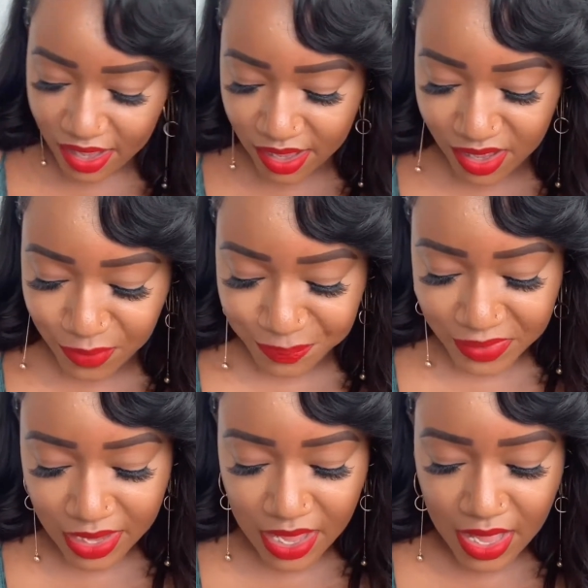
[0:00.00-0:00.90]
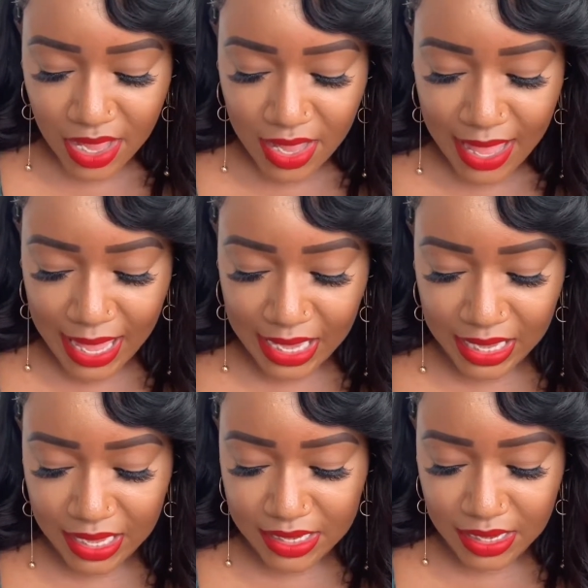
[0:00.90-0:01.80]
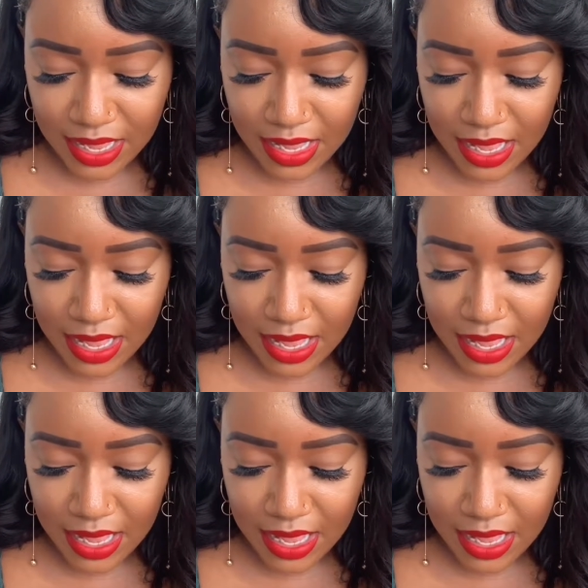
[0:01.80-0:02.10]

Um and